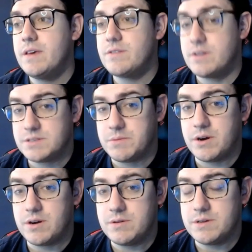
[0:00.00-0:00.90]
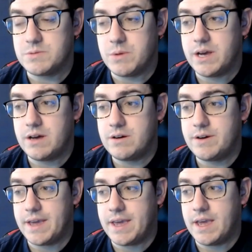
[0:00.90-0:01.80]
starts tomorrow as
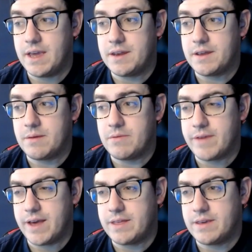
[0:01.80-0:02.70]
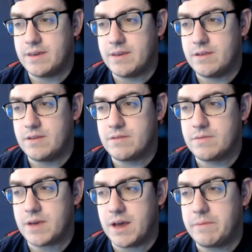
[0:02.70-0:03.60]
well, and um, the Valley
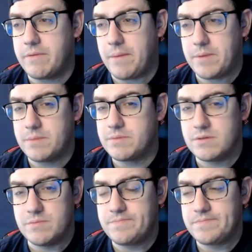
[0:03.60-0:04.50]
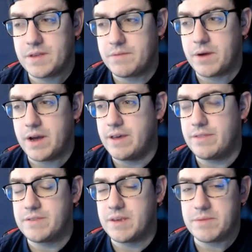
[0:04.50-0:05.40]
is got to be wrapping up soon, uh, probably on
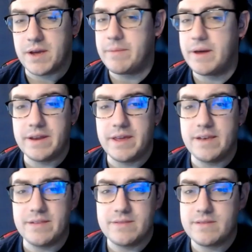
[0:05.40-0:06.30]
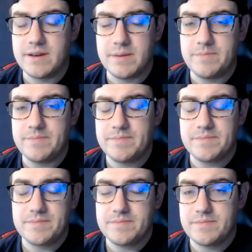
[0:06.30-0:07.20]
the same timeline as um,
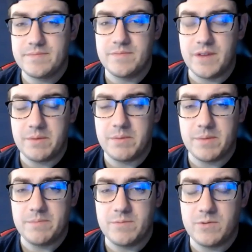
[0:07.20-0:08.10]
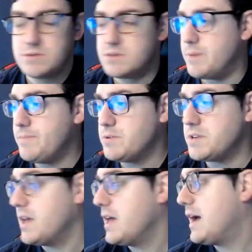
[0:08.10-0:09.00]
Vanderpump Rules. So we'll
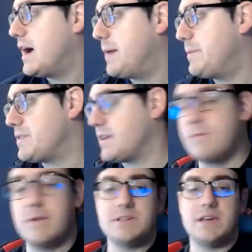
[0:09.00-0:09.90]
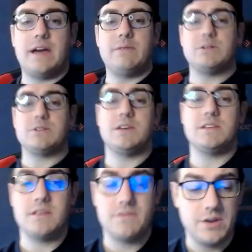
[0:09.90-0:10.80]
see. Um, but thanks for watching. I will talk to
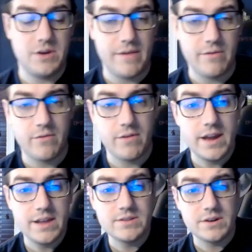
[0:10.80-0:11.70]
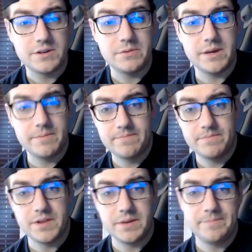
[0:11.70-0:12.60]
you guys next video. Have a great start to your week.
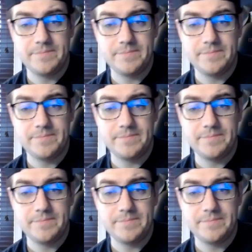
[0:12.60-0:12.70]
See